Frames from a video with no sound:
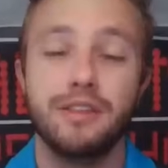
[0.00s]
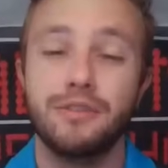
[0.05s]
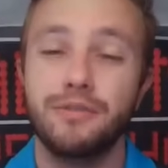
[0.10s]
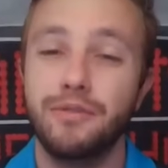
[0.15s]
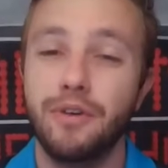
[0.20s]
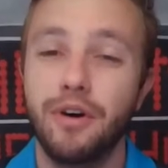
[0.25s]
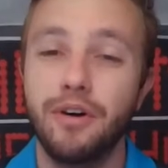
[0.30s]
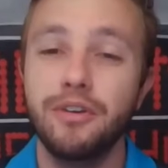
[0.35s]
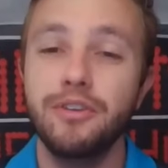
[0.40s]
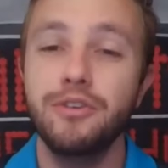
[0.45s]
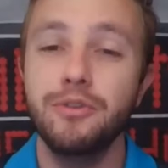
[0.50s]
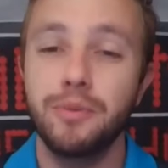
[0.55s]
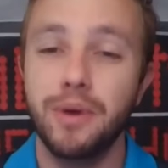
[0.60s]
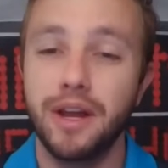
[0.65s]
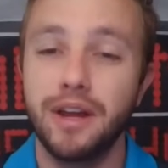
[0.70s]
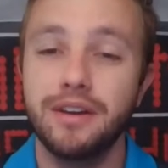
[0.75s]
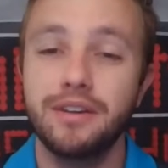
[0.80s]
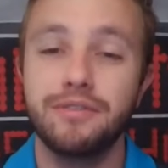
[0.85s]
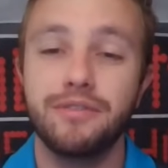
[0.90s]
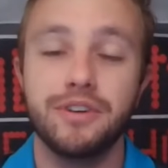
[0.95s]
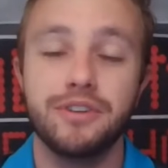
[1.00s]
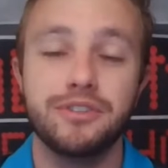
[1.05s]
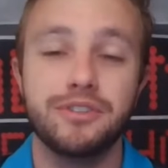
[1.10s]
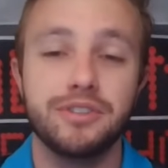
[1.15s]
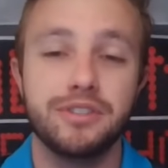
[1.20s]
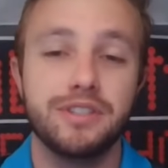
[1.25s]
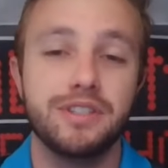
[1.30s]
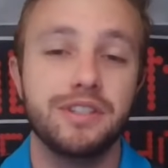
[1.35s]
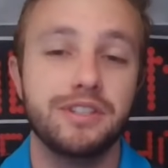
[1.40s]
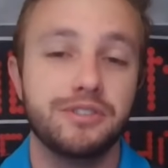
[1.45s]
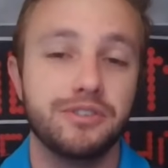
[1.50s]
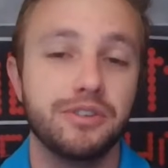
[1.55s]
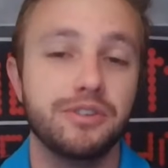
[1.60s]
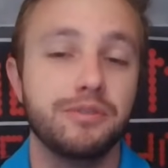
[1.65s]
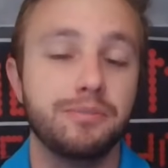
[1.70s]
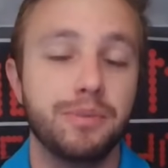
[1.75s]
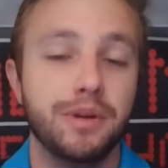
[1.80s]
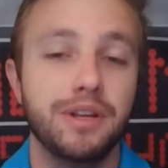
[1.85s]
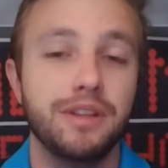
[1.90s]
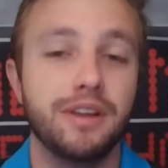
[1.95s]
The volume and efficiency
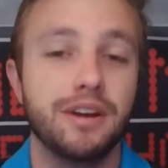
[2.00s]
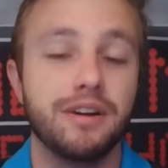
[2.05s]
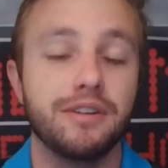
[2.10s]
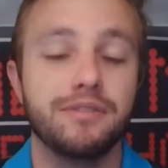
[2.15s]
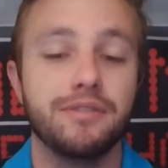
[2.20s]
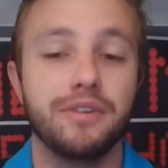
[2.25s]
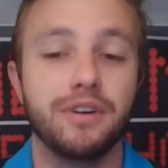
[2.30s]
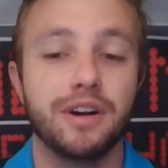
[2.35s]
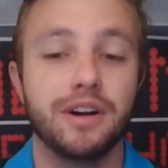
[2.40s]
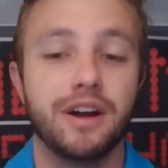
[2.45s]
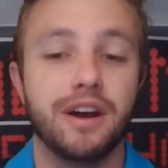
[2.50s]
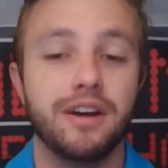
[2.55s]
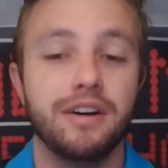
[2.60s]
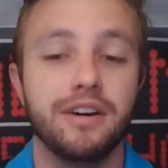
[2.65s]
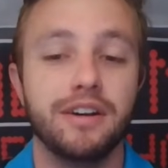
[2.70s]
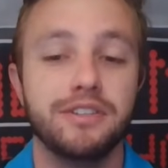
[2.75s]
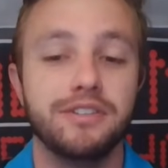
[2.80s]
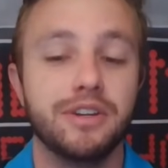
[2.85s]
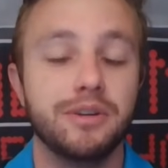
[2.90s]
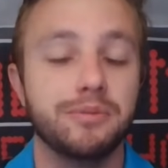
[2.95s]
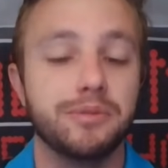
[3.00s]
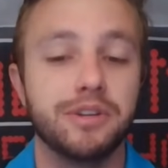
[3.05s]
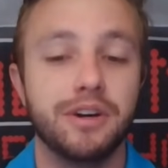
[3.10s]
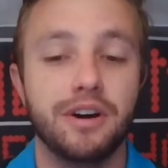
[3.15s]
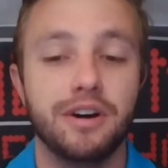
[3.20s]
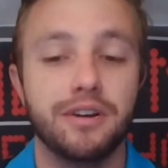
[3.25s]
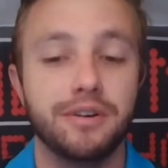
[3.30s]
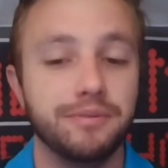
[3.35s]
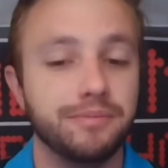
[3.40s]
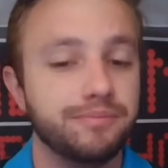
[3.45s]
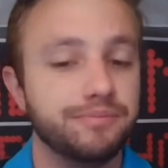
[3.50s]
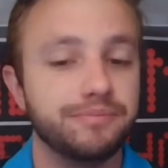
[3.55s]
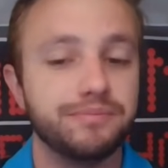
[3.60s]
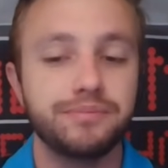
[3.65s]
should be there for a guy like James Conner.